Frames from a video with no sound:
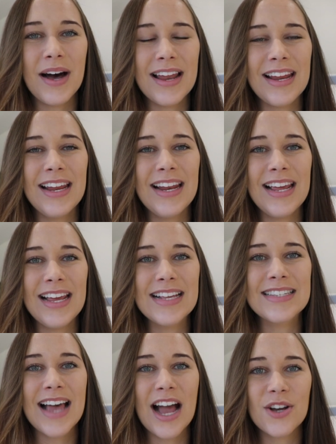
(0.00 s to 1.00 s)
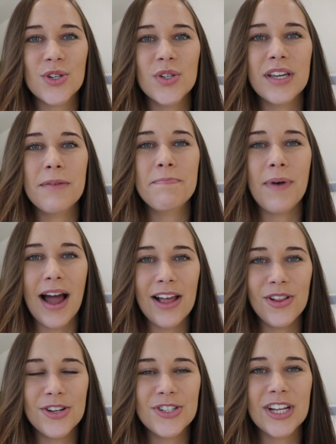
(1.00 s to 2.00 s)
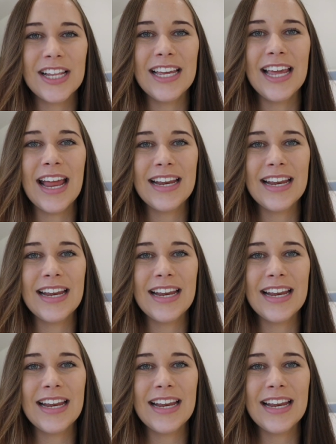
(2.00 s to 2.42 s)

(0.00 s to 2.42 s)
but it is actually biologically